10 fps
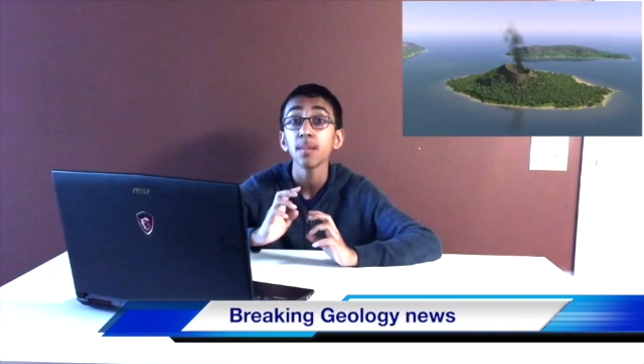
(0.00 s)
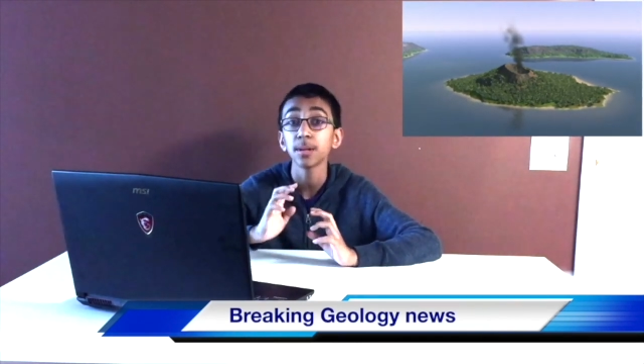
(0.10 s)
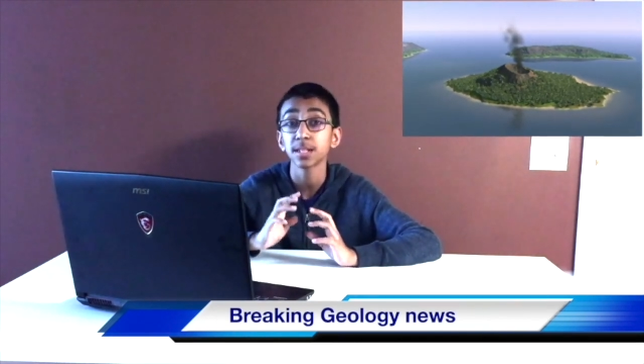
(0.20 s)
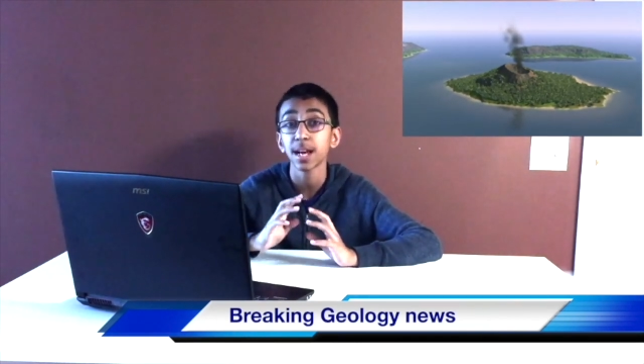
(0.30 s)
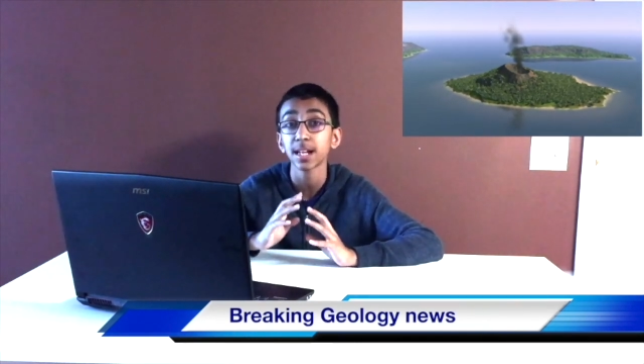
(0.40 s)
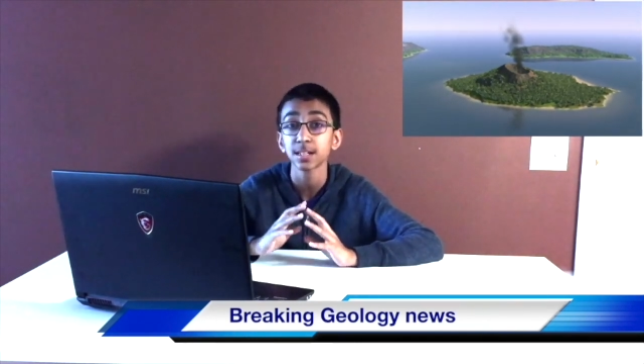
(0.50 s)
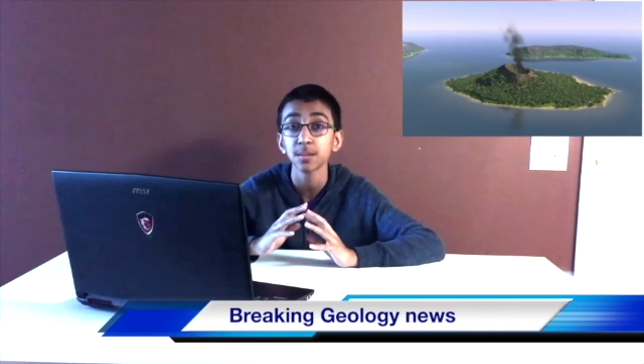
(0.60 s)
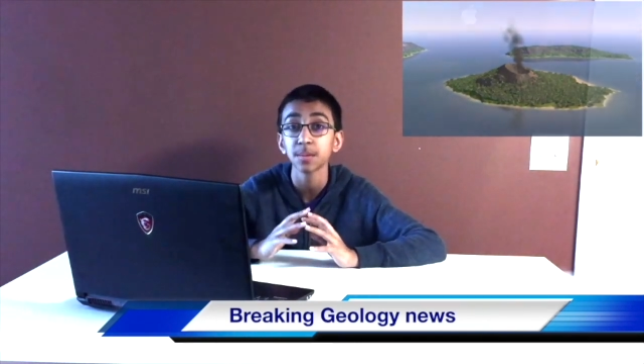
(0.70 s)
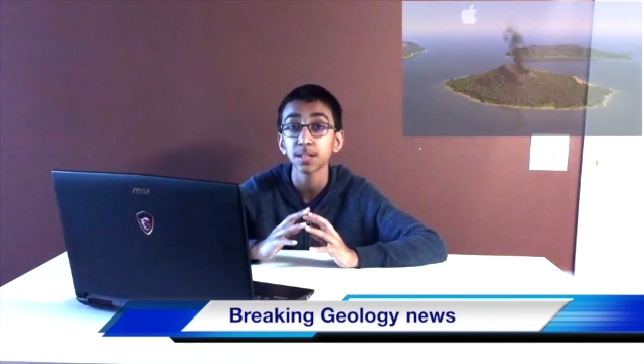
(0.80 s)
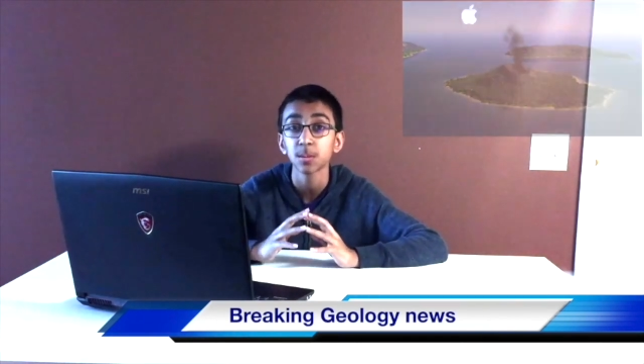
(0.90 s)
but is
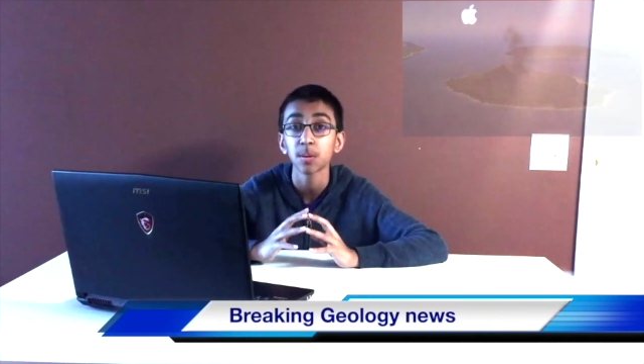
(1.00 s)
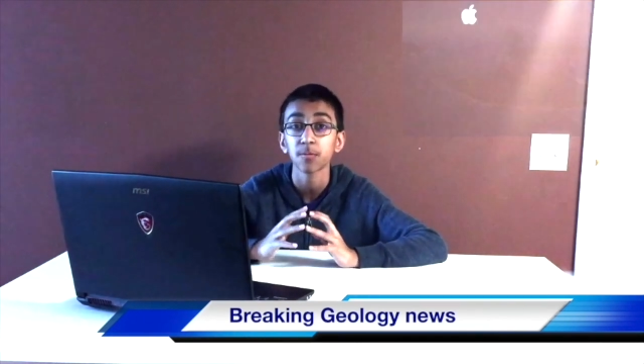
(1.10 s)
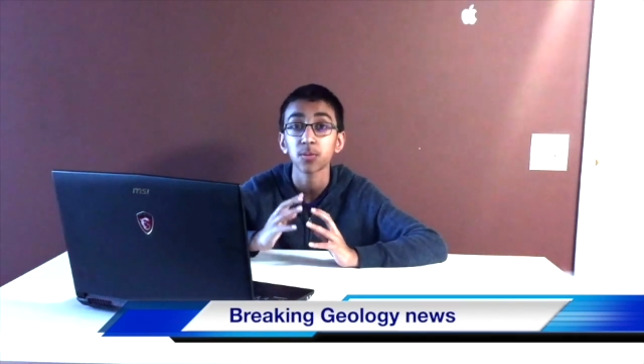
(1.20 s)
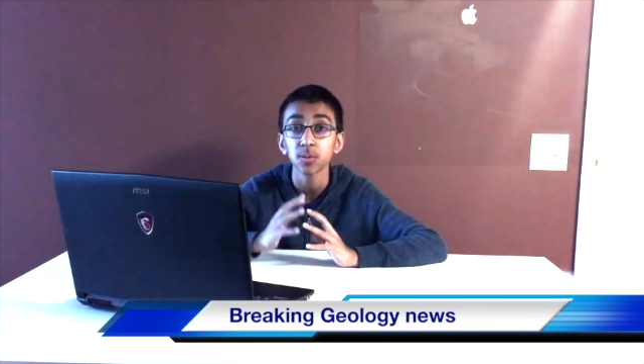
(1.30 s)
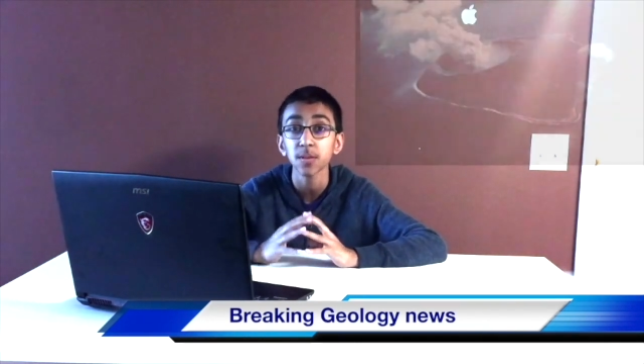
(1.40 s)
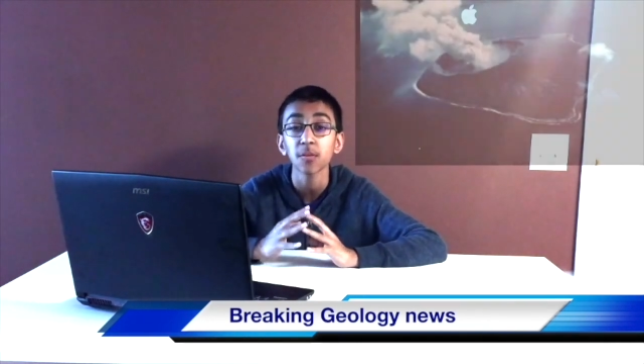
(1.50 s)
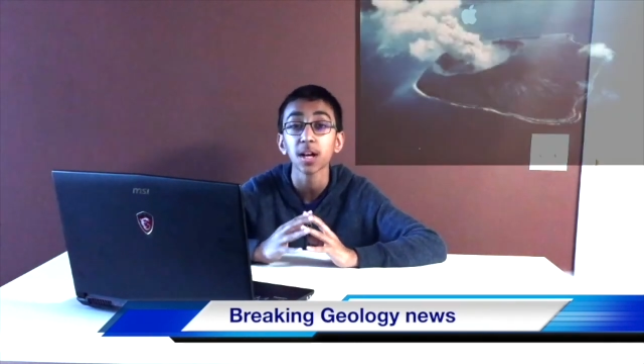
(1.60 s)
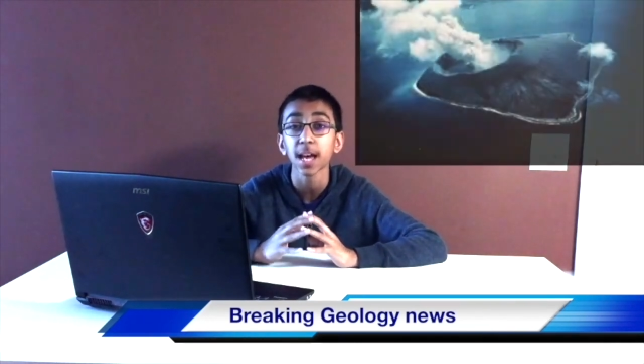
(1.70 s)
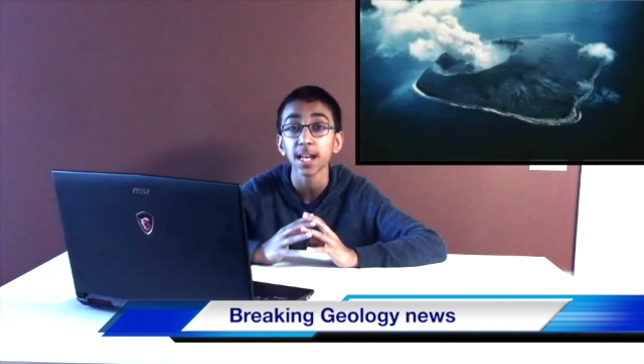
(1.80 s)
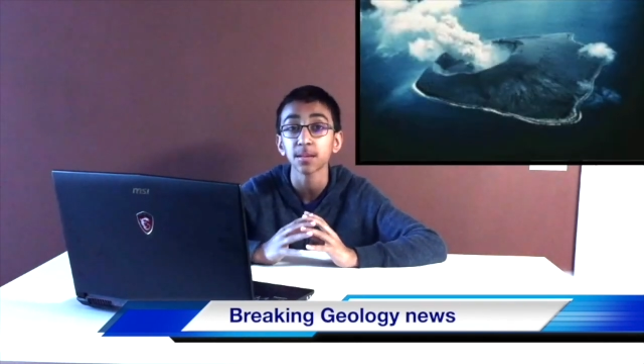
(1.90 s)
actually built above 3
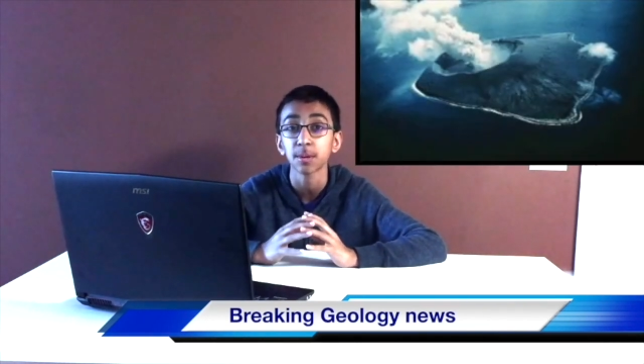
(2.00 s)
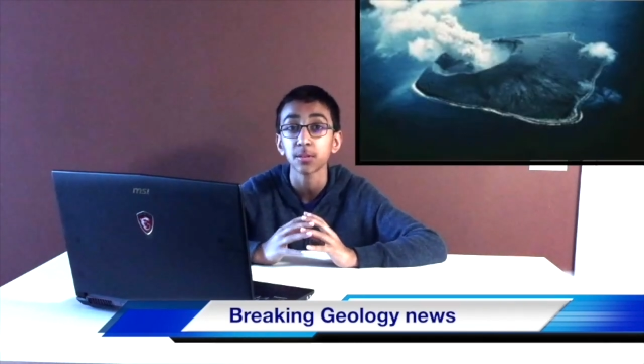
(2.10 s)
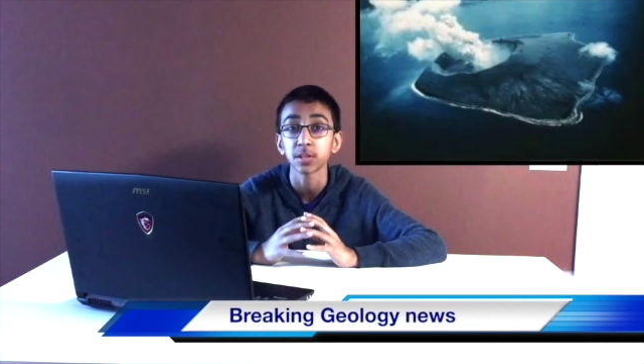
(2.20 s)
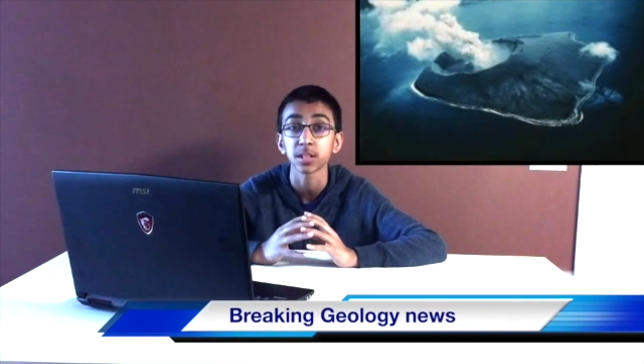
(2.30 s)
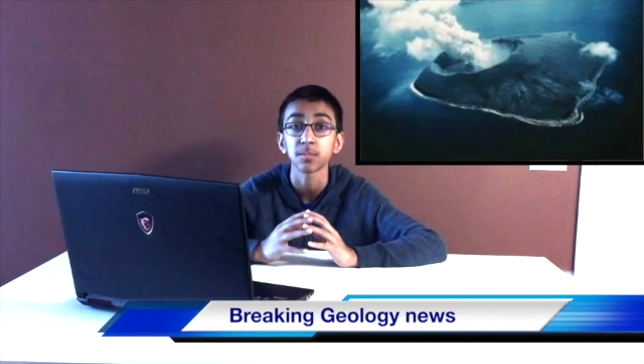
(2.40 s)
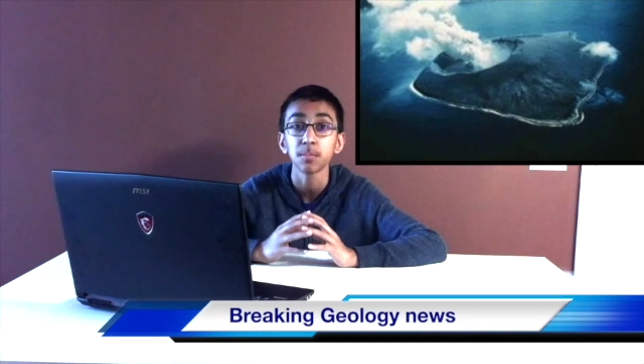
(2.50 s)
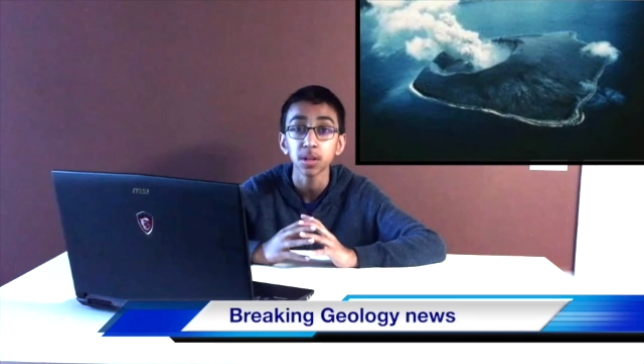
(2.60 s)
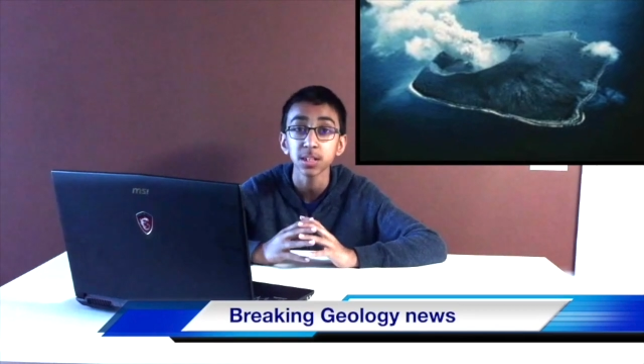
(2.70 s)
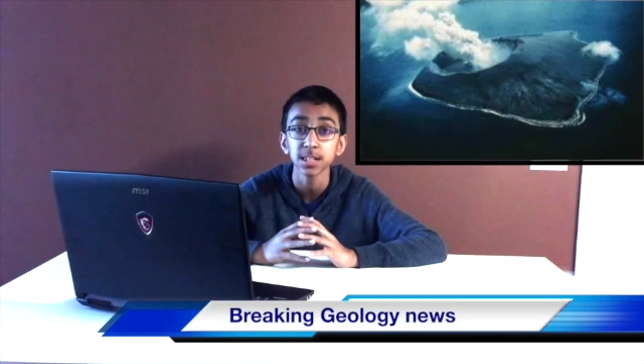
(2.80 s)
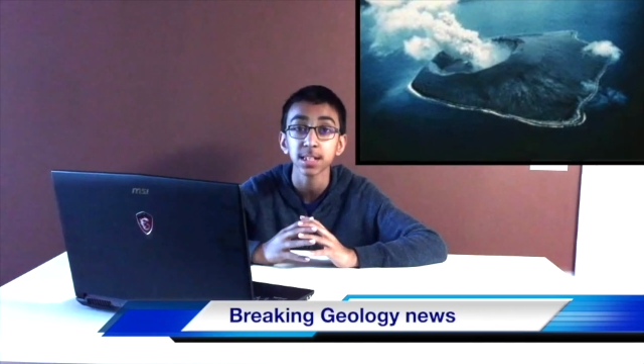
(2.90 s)
volcanic mountains,
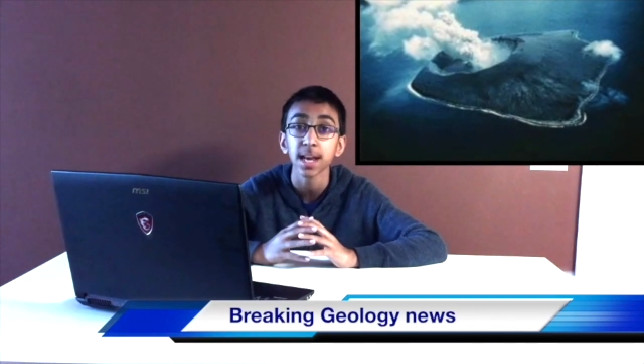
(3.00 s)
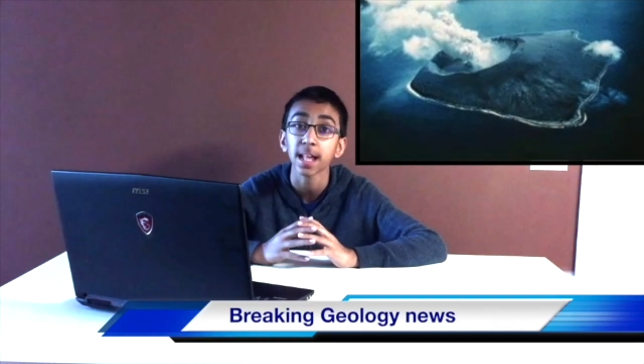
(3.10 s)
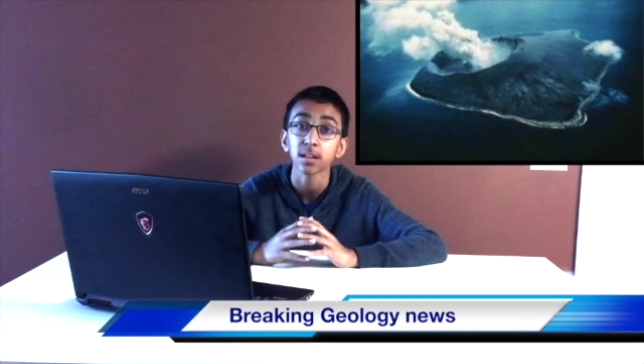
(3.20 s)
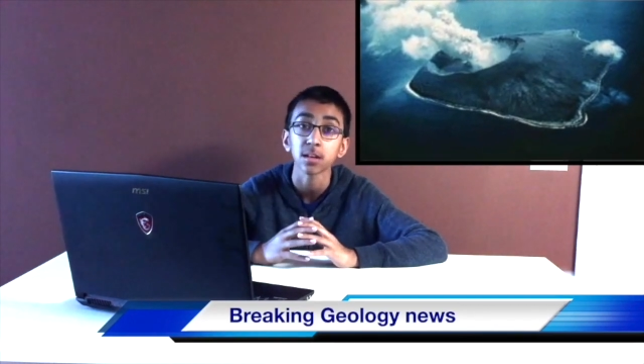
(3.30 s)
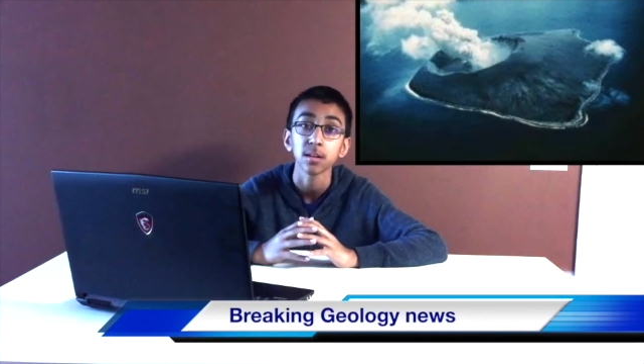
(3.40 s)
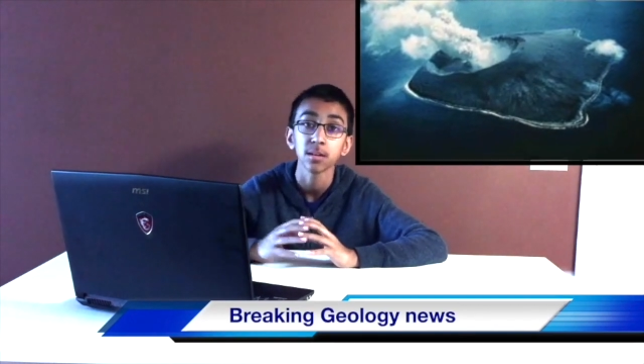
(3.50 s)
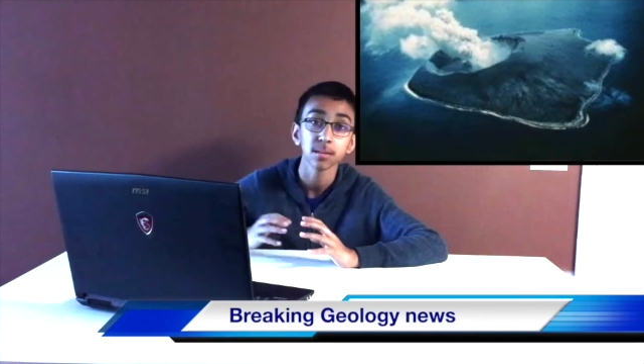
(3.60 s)
merging together.